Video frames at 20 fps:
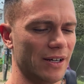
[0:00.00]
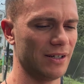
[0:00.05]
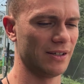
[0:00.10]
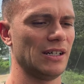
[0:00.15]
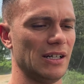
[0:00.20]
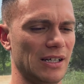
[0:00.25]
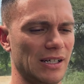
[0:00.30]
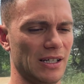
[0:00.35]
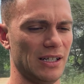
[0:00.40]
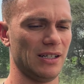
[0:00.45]

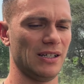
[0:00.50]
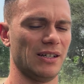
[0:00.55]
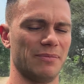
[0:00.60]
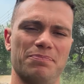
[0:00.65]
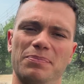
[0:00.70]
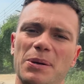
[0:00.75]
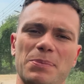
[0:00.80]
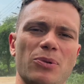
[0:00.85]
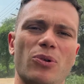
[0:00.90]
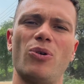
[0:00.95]
And yeah,
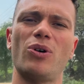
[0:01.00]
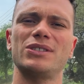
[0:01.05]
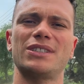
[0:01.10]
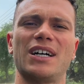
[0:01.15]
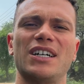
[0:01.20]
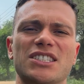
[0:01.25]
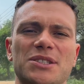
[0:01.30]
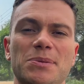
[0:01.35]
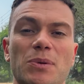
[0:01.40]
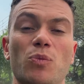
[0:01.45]
people always
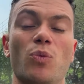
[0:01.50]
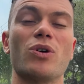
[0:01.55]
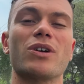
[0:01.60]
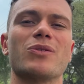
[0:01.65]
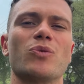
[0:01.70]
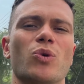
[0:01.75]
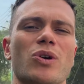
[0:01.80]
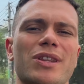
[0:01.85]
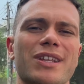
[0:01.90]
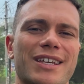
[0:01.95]
ask me, what
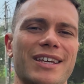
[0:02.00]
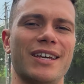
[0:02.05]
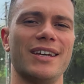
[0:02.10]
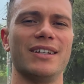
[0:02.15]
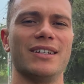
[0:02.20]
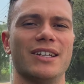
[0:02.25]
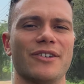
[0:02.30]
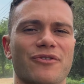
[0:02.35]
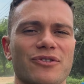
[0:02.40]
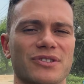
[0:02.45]
are the key
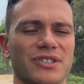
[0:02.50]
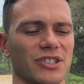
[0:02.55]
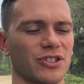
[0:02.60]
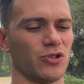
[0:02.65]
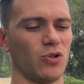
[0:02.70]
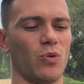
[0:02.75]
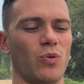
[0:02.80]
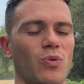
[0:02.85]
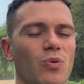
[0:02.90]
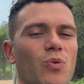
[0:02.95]
differences, or
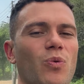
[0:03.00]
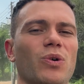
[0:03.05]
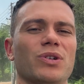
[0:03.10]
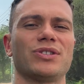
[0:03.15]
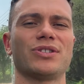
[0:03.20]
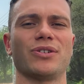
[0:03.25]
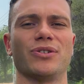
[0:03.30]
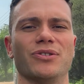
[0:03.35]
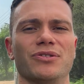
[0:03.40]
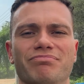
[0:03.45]
what's
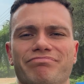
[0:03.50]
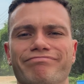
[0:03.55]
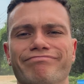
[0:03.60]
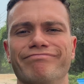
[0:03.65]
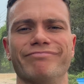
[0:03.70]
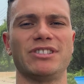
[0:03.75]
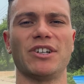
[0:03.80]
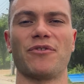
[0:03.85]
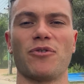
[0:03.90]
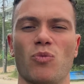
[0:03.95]
so
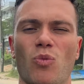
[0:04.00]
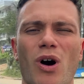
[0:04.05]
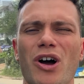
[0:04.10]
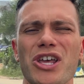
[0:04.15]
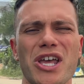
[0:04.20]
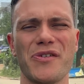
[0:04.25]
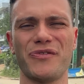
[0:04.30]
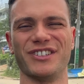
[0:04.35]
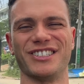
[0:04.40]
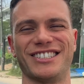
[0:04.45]
different? Why are you
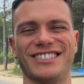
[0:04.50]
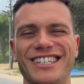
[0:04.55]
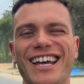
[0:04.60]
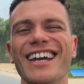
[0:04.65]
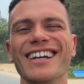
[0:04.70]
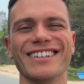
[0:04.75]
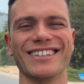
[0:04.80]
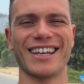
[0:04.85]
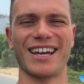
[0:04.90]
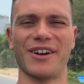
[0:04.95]
even
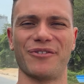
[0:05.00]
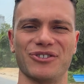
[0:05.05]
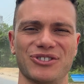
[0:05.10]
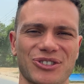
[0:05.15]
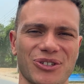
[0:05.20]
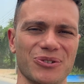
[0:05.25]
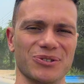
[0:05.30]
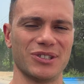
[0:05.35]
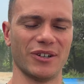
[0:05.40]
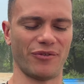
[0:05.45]
staying there if it's
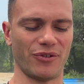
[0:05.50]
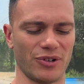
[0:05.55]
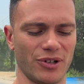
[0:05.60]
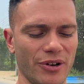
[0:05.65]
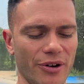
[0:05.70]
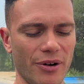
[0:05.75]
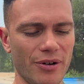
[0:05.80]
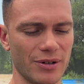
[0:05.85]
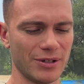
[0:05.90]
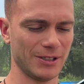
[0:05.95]
so different, you know?